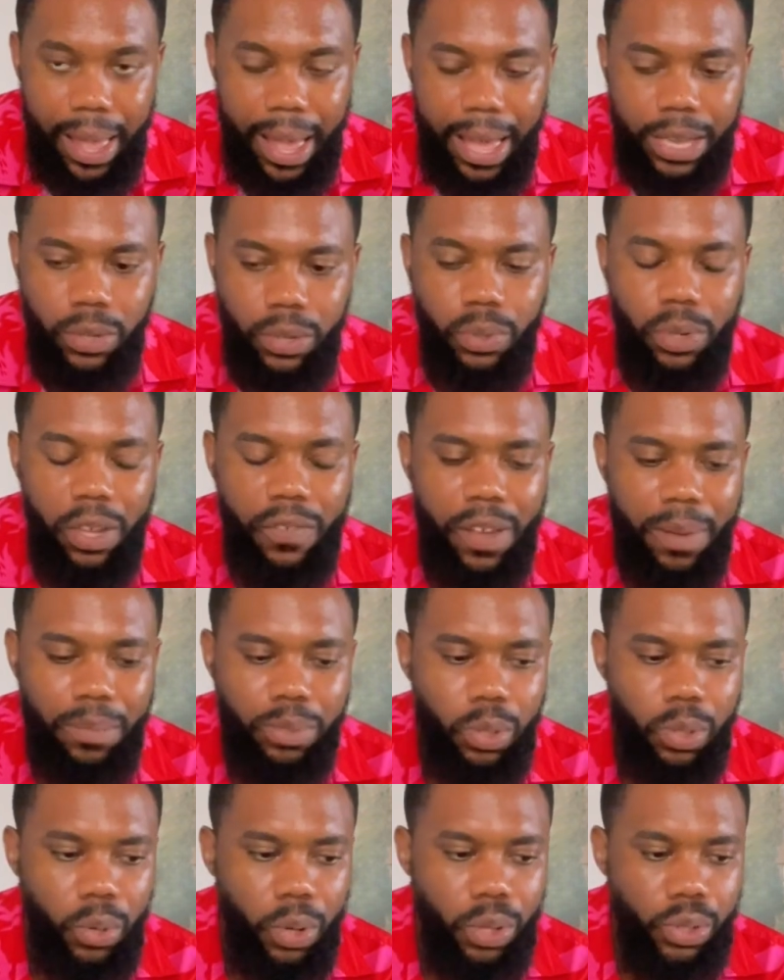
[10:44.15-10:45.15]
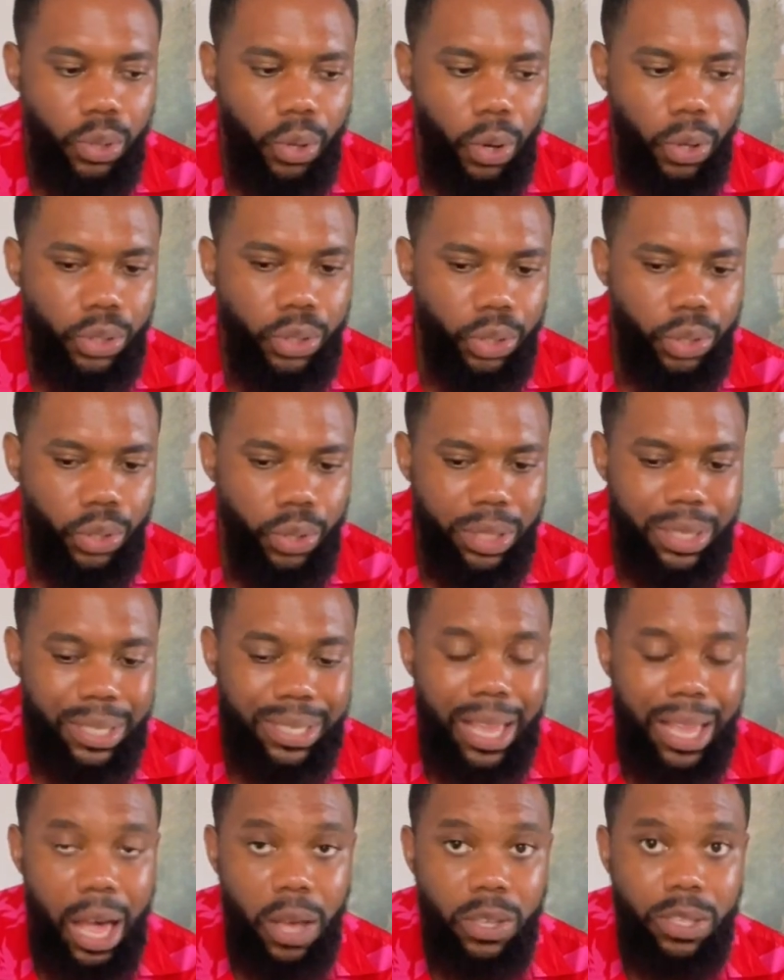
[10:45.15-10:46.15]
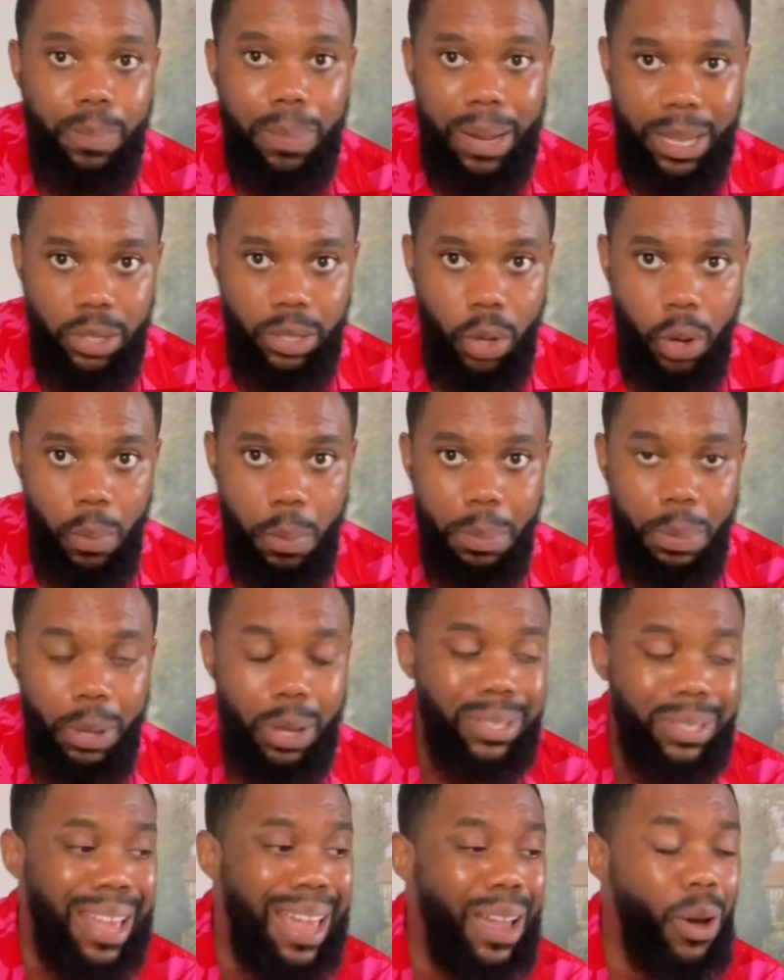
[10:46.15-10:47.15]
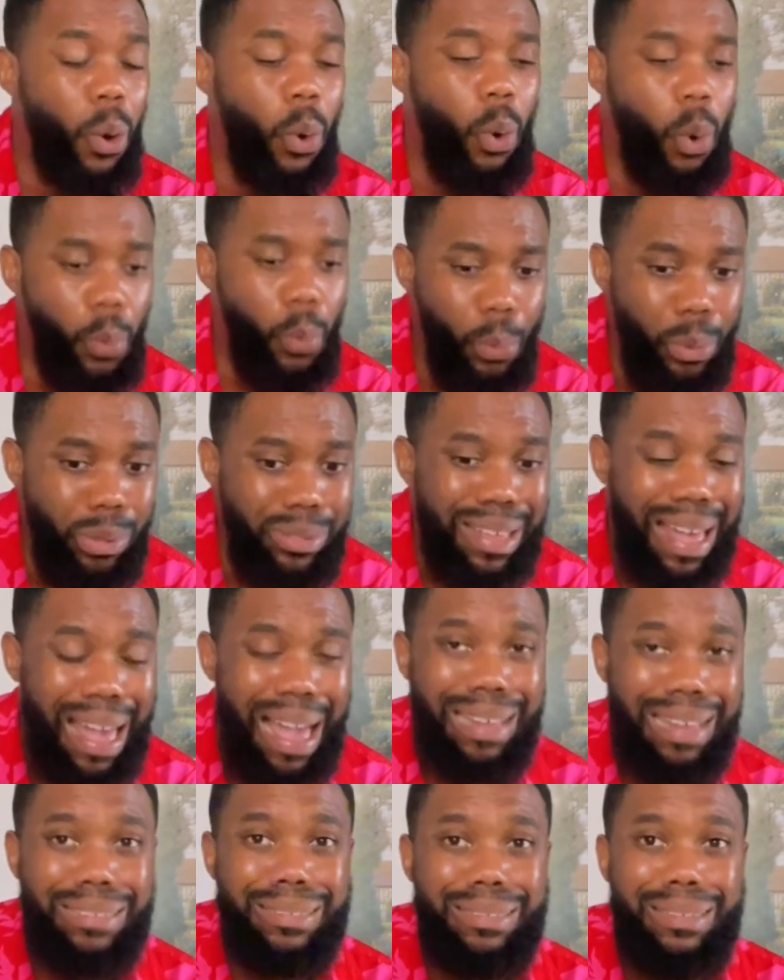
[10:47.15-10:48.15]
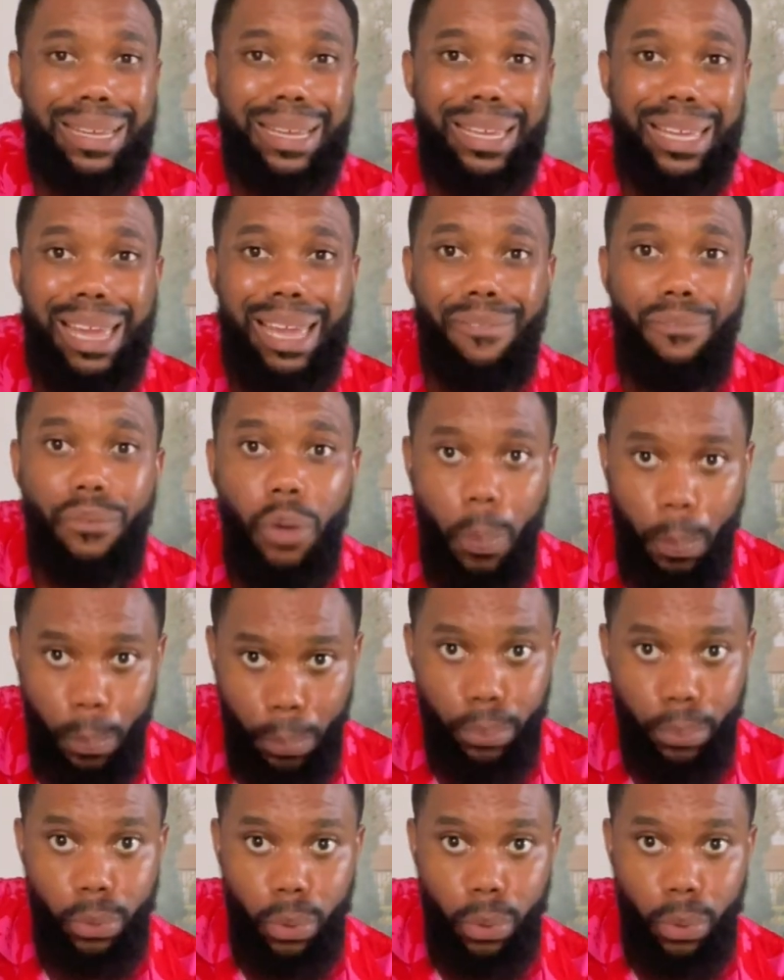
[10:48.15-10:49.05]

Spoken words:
I don't know if I'm still going to continue in this houseplant hobby, because I almost actually gave up